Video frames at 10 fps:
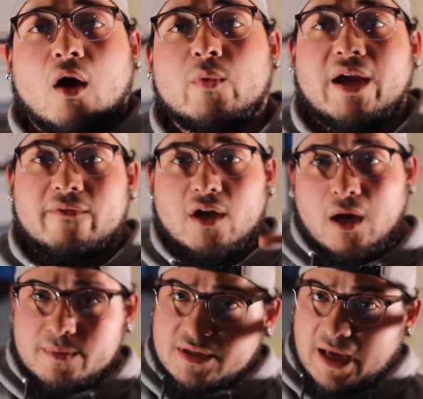We have
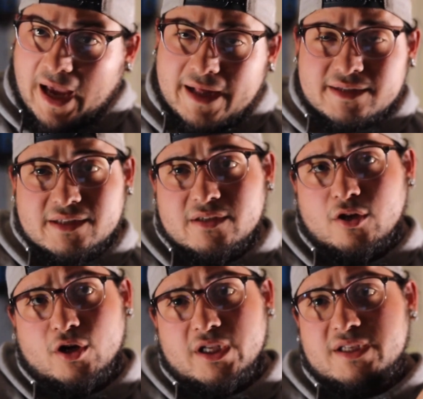cups, hats,
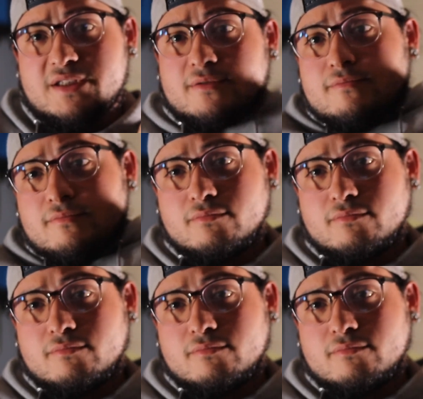hoodies,